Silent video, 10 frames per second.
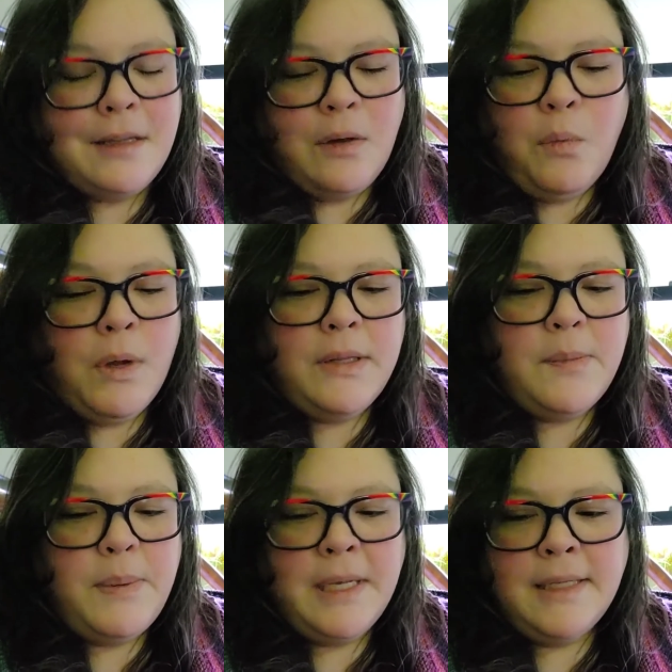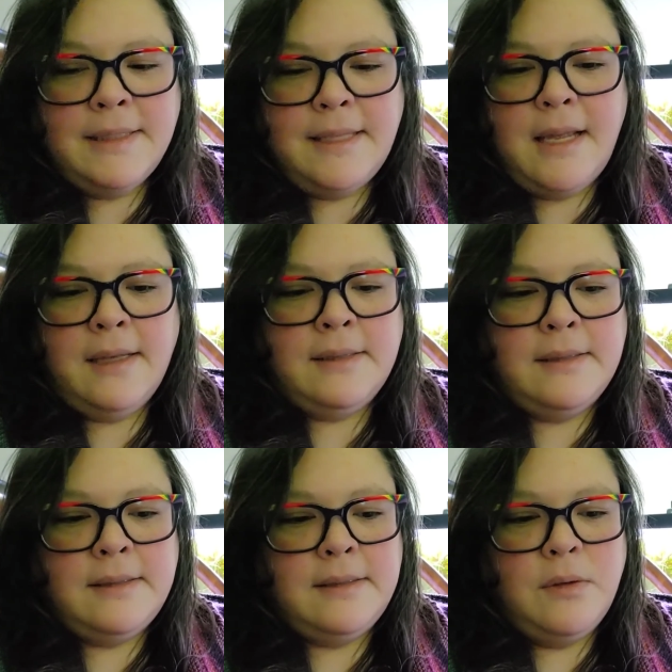one of the biggest things
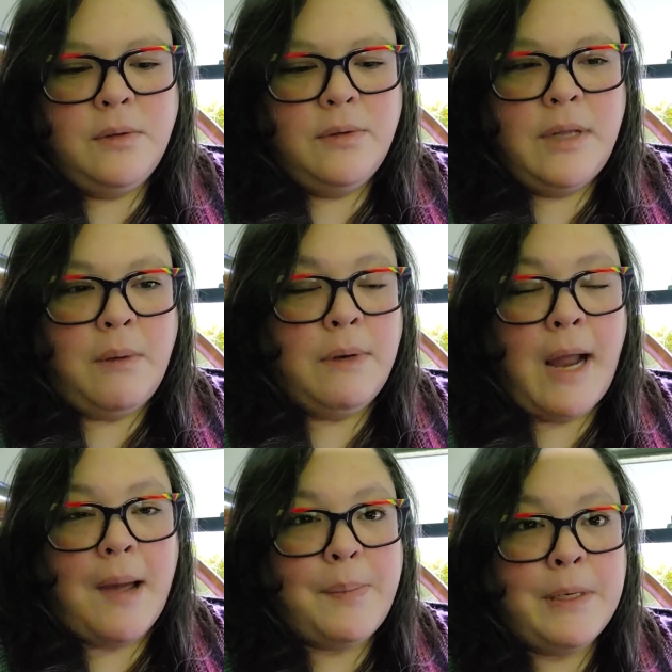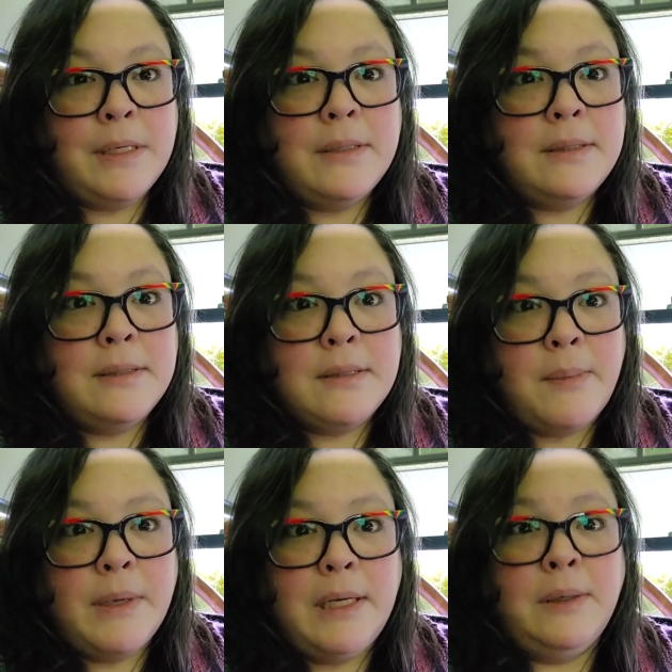that would happen is
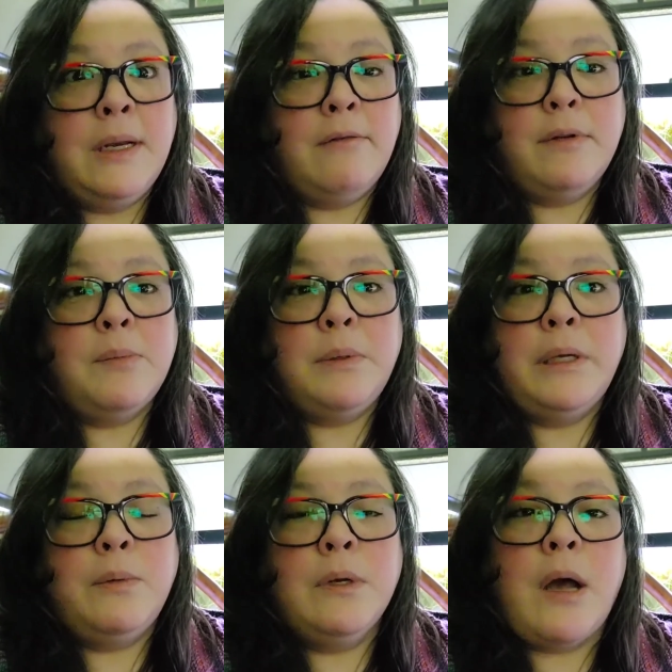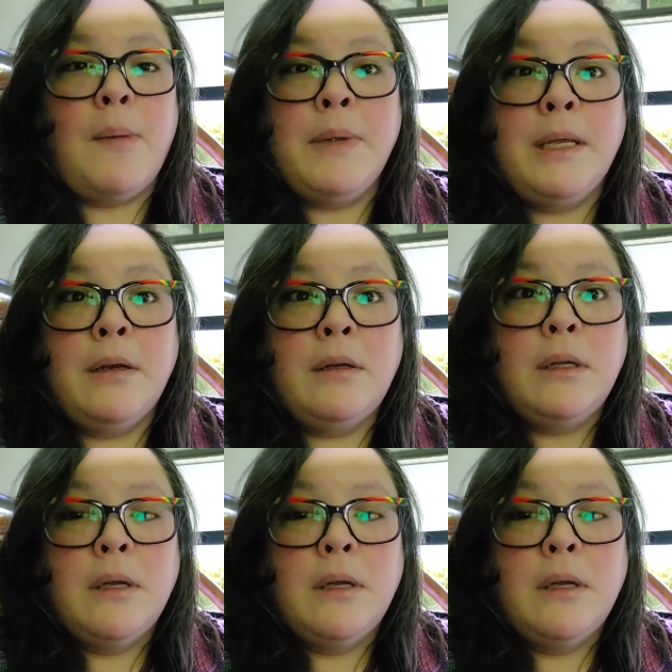somebody inevitably would come in